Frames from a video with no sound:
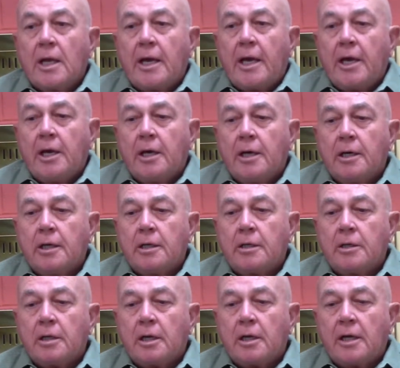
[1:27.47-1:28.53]

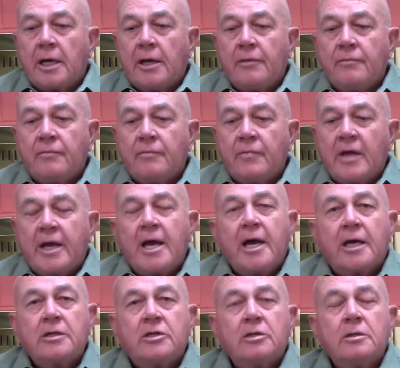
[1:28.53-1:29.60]
and they
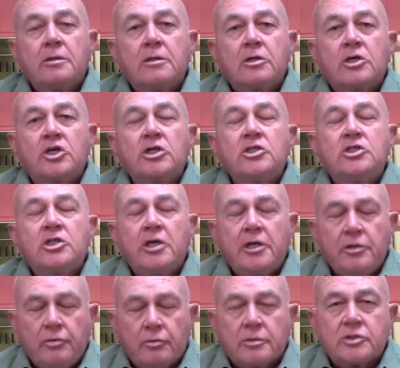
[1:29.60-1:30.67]
had to
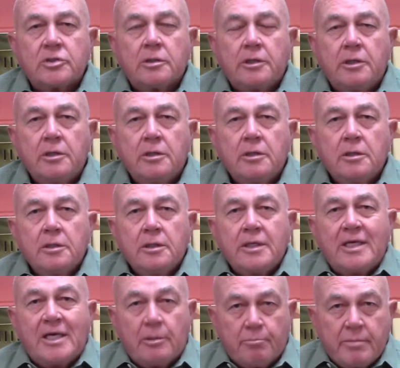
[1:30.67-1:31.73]
continuously
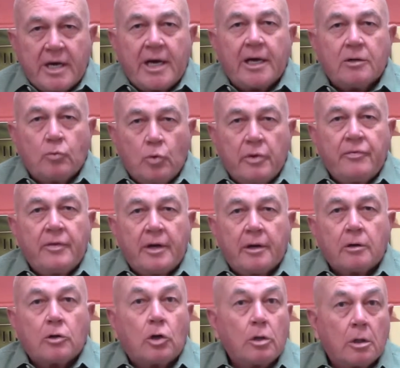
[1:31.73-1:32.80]
get back with
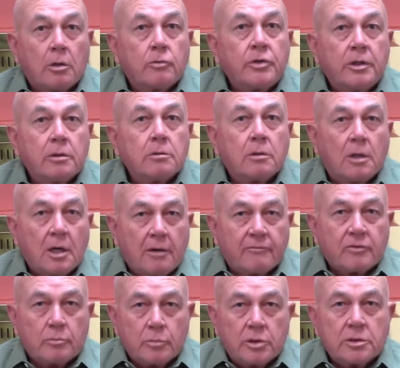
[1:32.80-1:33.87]
their colonial
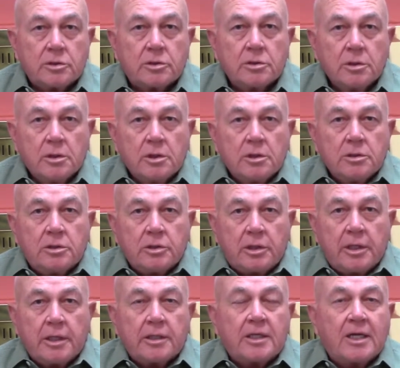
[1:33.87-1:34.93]
governments to
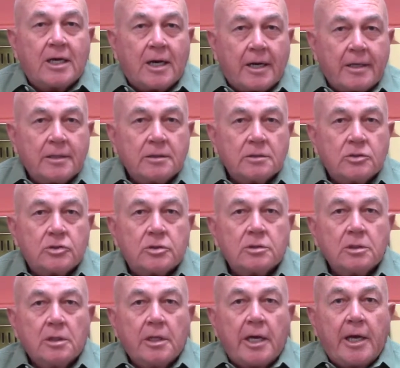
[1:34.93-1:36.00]
get
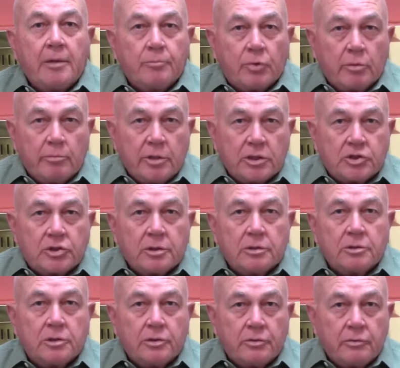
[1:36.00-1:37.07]
guidance and permission
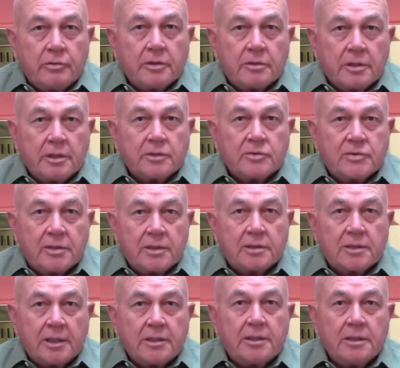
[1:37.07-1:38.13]
to do the things
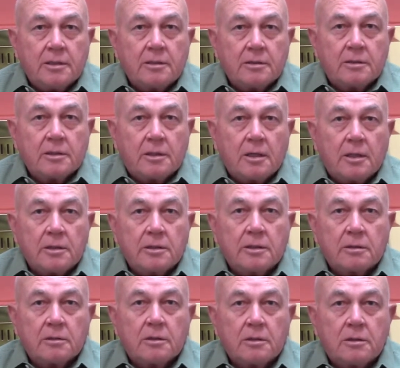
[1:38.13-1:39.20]
that they did at the
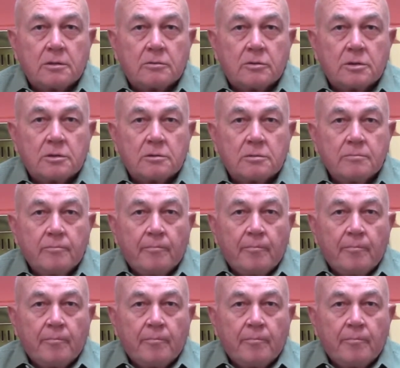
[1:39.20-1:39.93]
Continental Congress.